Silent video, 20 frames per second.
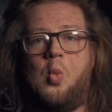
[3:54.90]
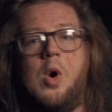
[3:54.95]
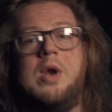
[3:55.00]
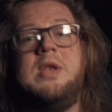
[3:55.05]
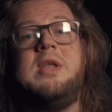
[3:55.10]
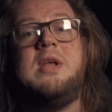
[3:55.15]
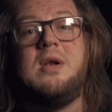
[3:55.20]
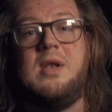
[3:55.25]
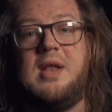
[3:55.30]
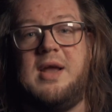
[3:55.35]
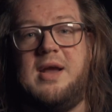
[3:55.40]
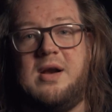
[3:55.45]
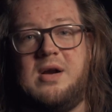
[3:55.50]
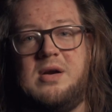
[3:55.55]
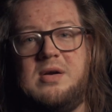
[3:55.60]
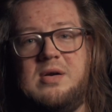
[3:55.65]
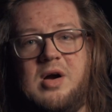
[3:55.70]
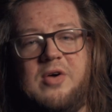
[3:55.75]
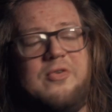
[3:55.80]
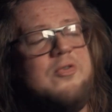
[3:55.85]
1 year
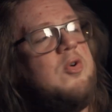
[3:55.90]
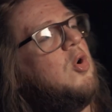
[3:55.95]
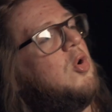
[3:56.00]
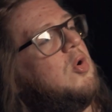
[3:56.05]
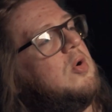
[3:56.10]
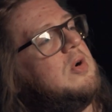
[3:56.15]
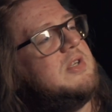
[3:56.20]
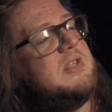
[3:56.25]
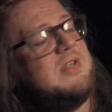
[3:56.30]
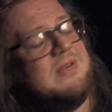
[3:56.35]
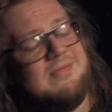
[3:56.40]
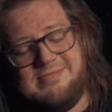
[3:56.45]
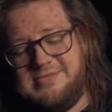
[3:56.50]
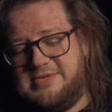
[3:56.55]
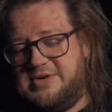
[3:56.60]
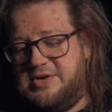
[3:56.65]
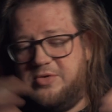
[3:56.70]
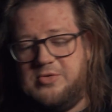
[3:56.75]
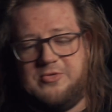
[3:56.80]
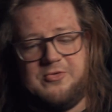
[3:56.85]
later, of course,
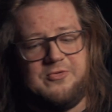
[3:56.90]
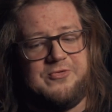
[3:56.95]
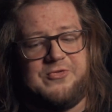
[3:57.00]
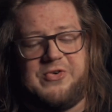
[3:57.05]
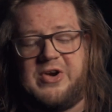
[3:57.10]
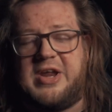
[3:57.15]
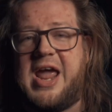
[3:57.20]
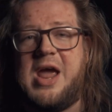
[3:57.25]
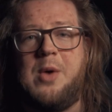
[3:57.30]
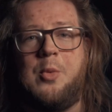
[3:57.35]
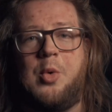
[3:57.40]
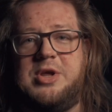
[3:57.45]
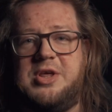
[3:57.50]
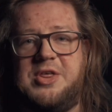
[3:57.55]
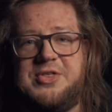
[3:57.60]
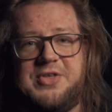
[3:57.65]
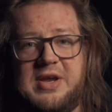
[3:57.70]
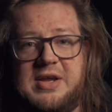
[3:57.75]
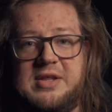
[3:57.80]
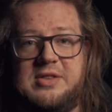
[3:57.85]
forget what you
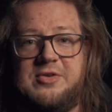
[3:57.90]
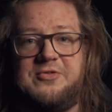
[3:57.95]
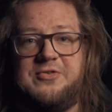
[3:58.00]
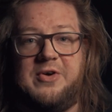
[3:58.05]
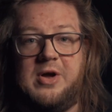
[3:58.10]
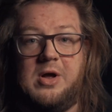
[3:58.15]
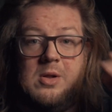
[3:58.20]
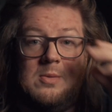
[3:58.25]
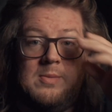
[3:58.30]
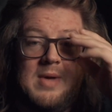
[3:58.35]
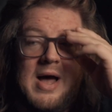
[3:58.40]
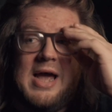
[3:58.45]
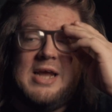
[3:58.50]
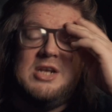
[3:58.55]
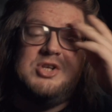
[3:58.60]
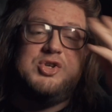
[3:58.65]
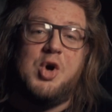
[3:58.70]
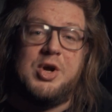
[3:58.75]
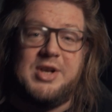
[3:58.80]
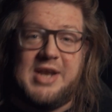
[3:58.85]
think of the film. I
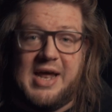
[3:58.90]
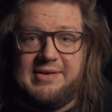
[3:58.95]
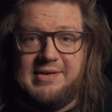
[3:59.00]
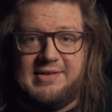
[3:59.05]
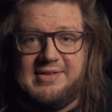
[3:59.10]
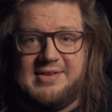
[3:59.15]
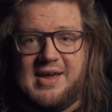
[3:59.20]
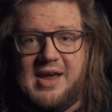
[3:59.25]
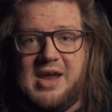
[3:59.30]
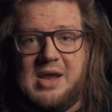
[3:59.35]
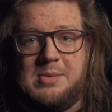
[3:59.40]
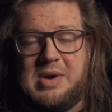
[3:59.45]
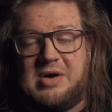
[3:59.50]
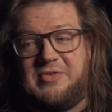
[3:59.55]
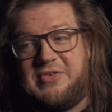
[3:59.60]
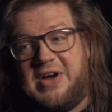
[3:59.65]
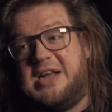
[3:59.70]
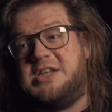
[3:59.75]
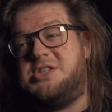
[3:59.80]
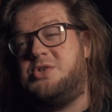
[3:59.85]
enjoyed it at the time.
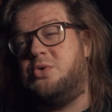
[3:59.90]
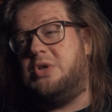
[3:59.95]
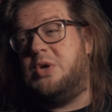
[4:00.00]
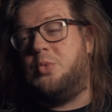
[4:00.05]
I've actually